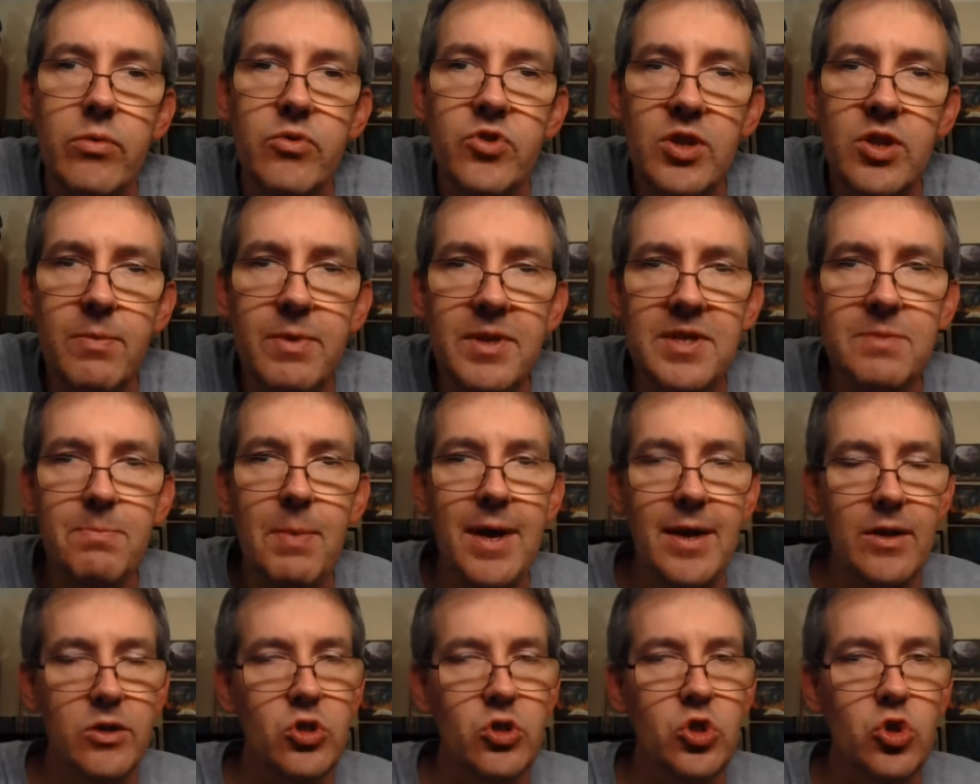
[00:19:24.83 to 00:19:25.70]
Some of these
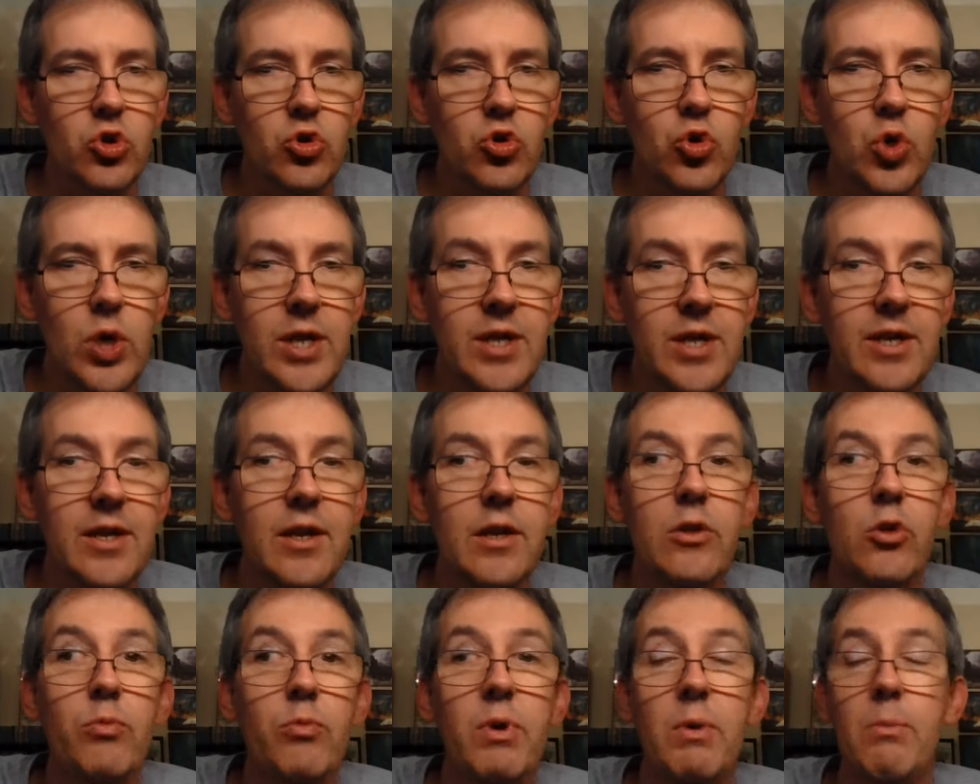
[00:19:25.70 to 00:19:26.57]
bands trend in a
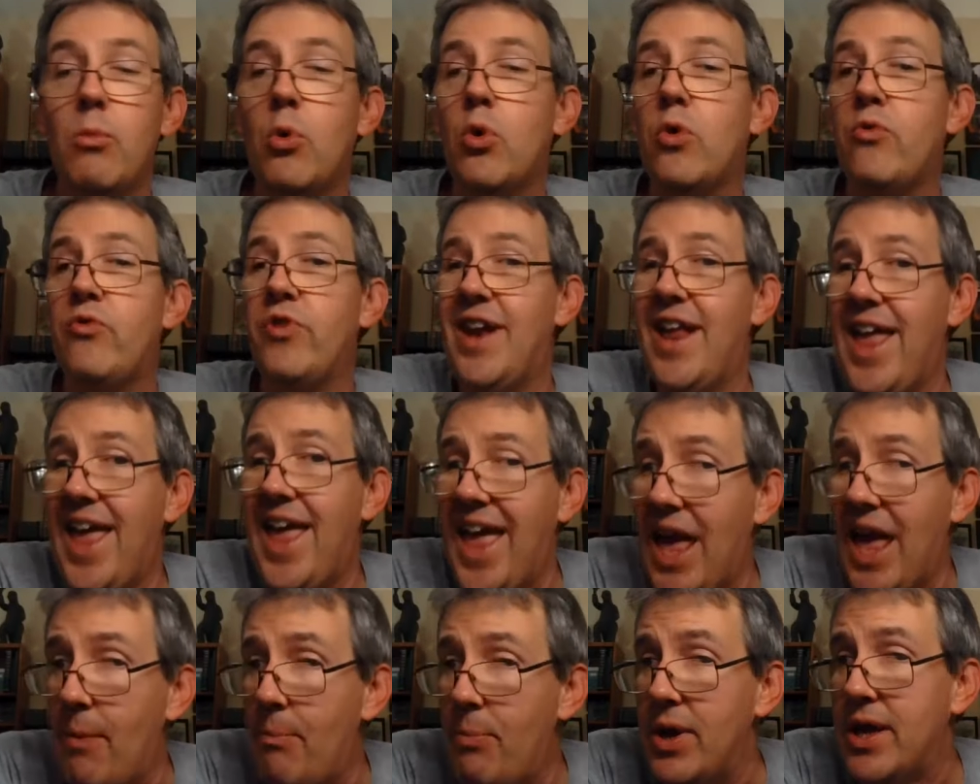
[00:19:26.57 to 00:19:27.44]
little bit more of an
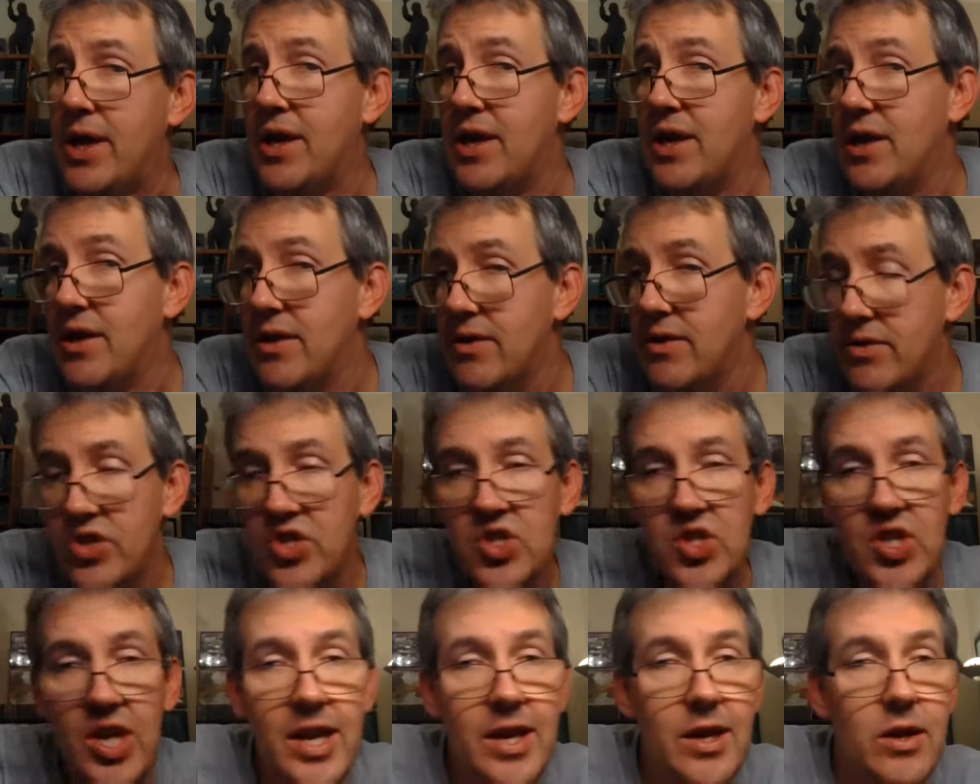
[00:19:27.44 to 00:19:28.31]
epic
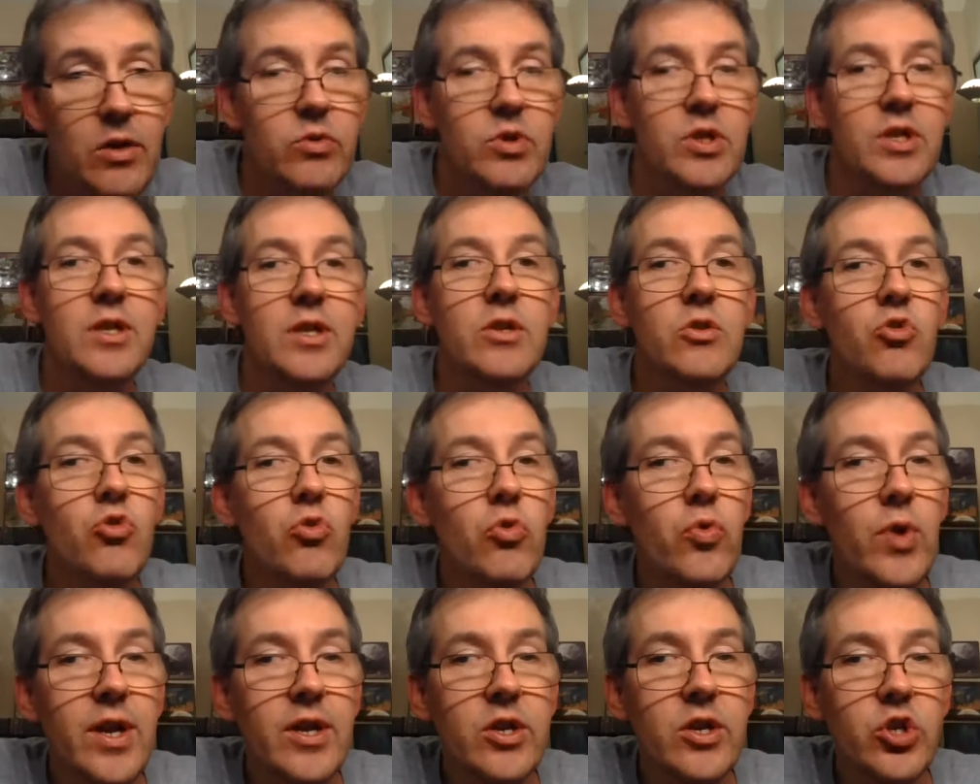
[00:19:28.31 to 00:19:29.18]
sounding
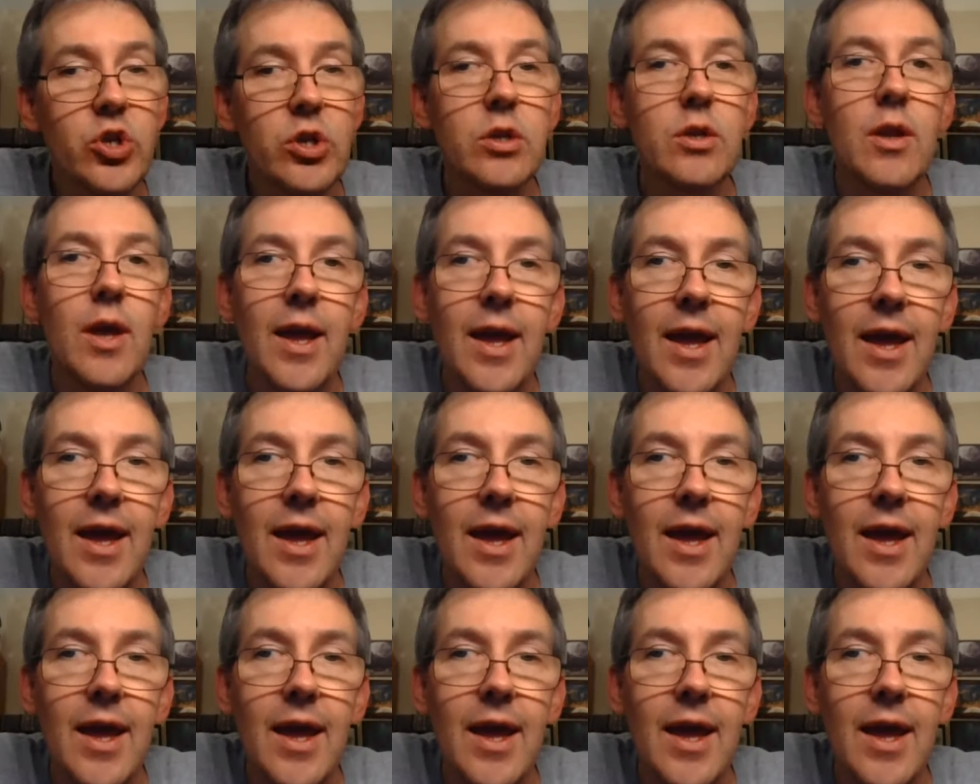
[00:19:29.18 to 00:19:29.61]
direction.